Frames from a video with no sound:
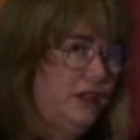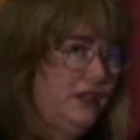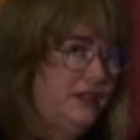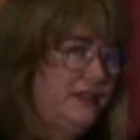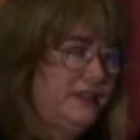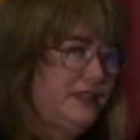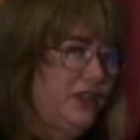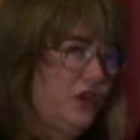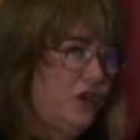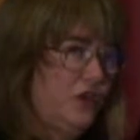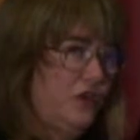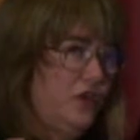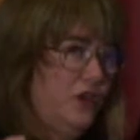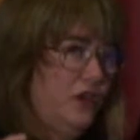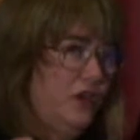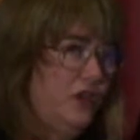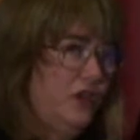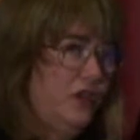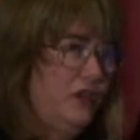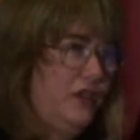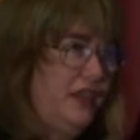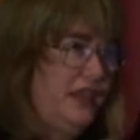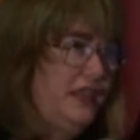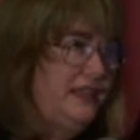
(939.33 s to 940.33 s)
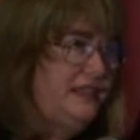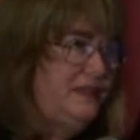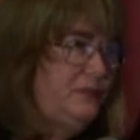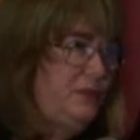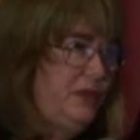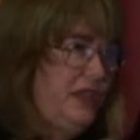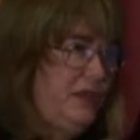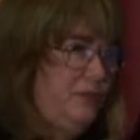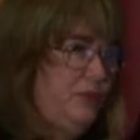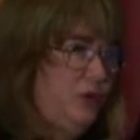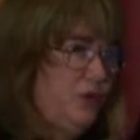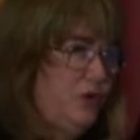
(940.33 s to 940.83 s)
So these
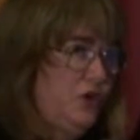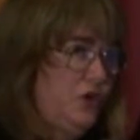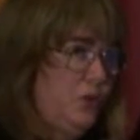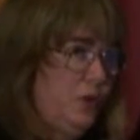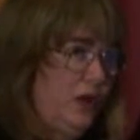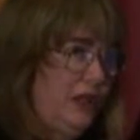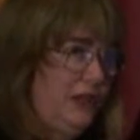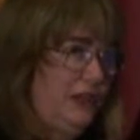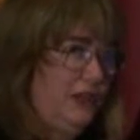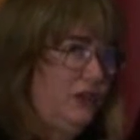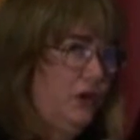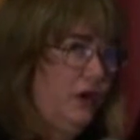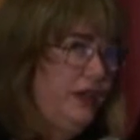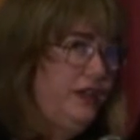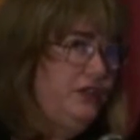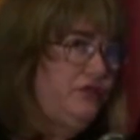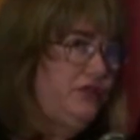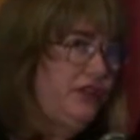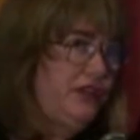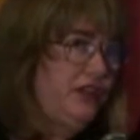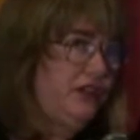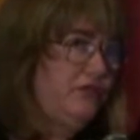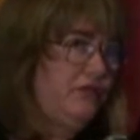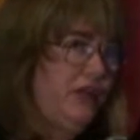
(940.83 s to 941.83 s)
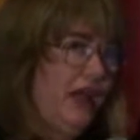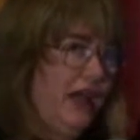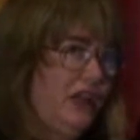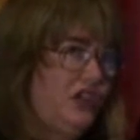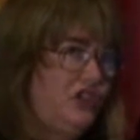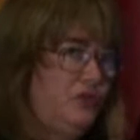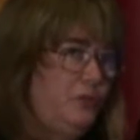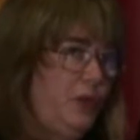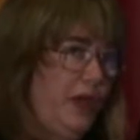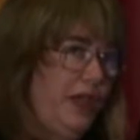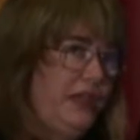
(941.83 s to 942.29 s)
people who were loitering around,